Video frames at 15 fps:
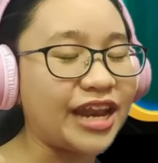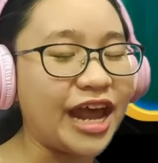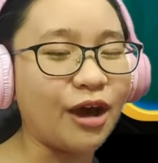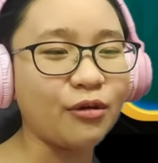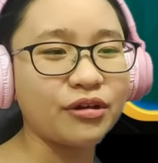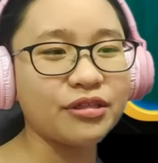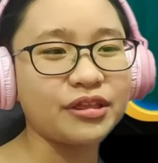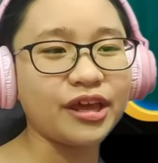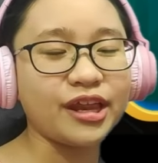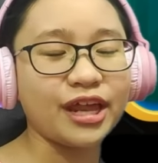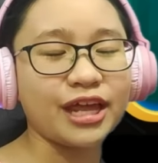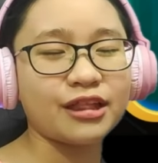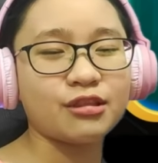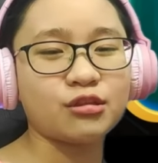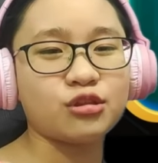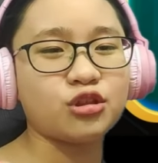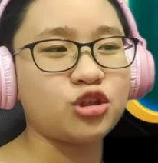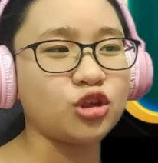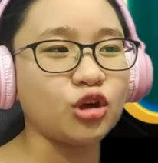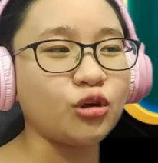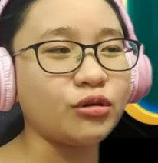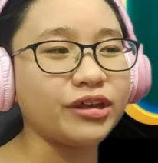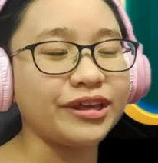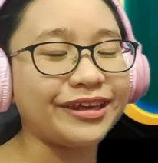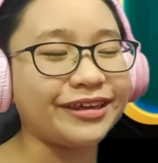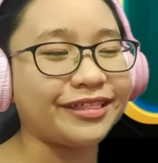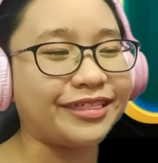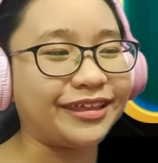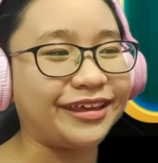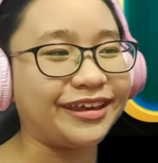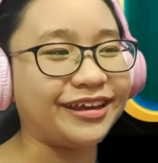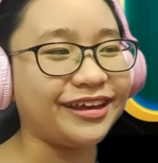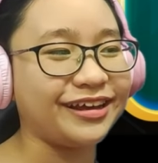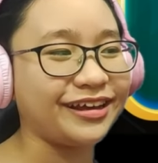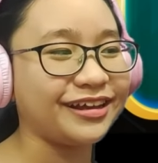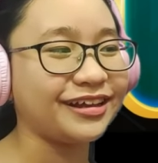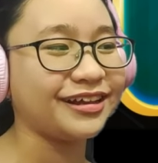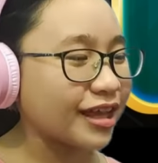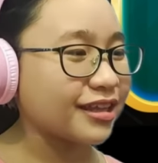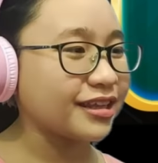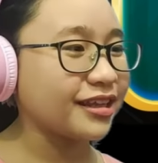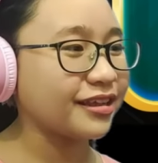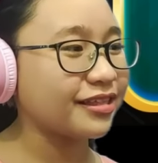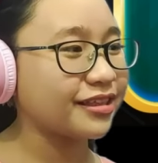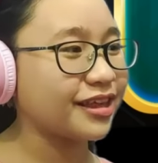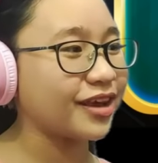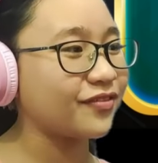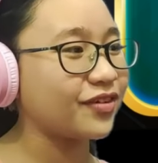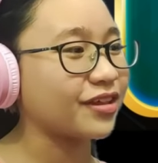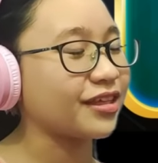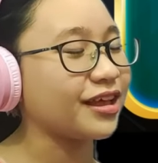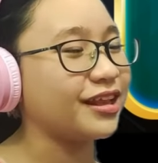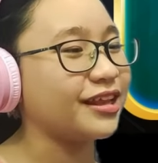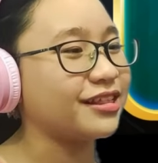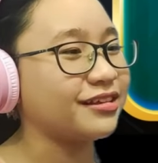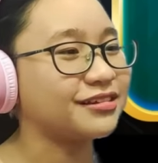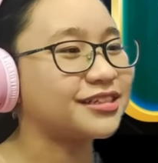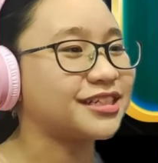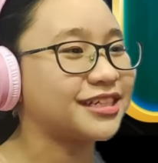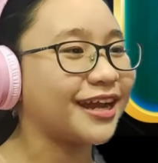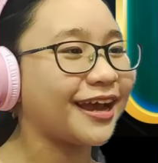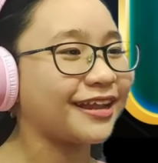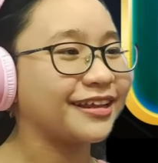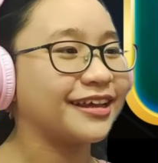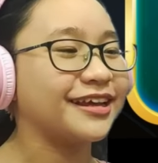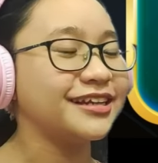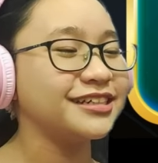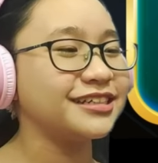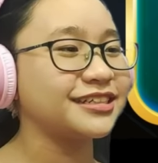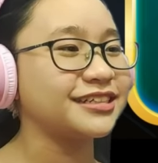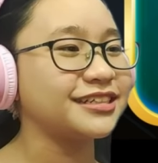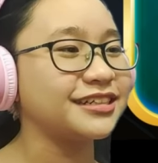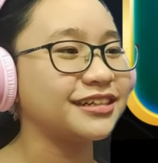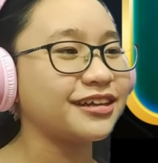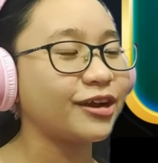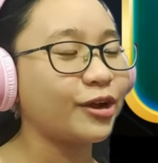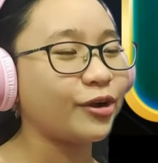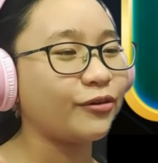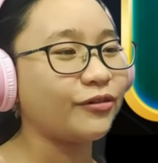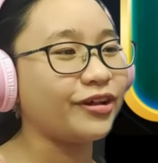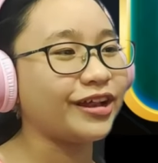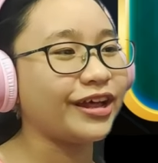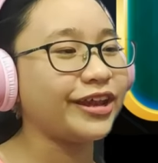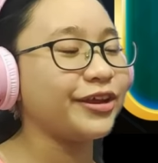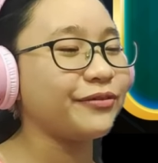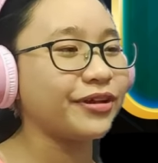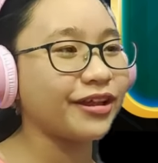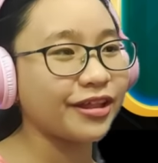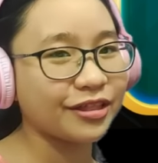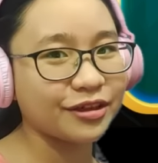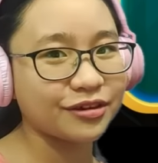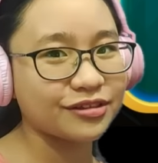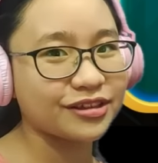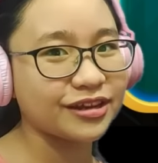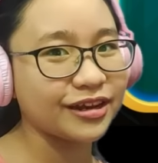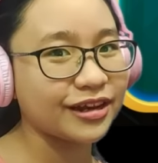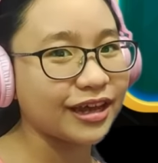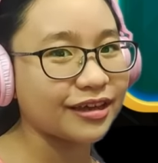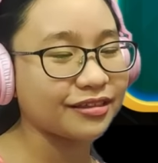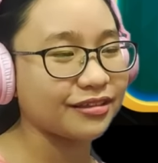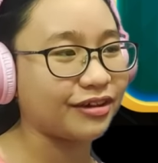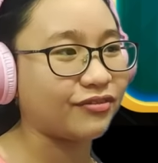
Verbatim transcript: That was it. It's too easy. At least give us a little challenge. Well, anyway, let's go to the next